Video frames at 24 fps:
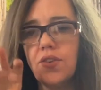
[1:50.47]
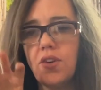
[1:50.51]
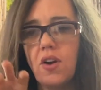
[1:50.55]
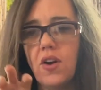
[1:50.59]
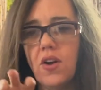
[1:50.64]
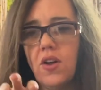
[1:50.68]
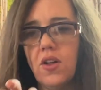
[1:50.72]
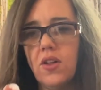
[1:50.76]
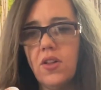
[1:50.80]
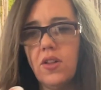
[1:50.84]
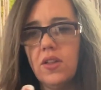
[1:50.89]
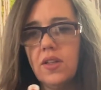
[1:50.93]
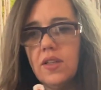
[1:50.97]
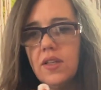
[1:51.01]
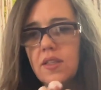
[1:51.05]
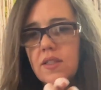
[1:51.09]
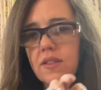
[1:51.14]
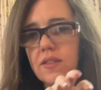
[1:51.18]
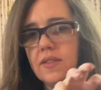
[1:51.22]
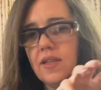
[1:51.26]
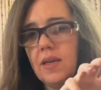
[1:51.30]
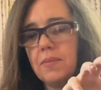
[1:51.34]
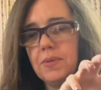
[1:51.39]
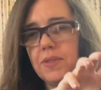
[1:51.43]
are all
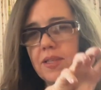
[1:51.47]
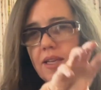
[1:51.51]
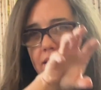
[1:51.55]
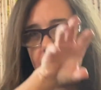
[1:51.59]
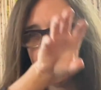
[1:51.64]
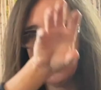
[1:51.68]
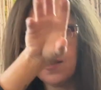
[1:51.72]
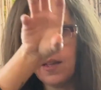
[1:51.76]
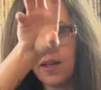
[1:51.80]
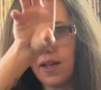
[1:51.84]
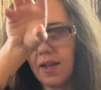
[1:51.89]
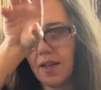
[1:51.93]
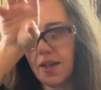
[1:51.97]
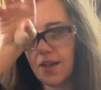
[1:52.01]
subsets